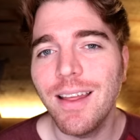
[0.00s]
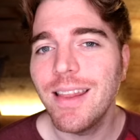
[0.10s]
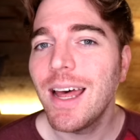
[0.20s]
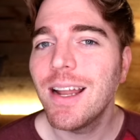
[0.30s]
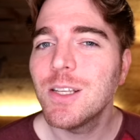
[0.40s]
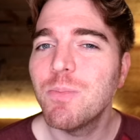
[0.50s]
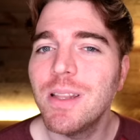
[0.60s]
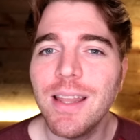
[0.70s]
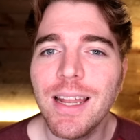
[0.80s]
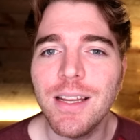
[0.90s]
and that has
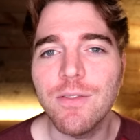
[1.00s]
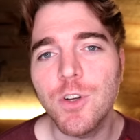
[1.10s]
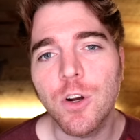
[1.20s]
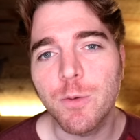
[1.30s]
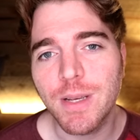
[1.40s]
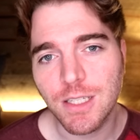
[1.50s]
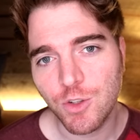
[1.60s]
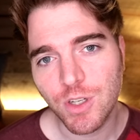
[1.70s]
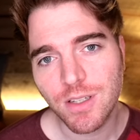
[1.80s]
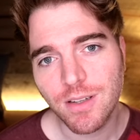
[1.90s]
plenty of dark messages.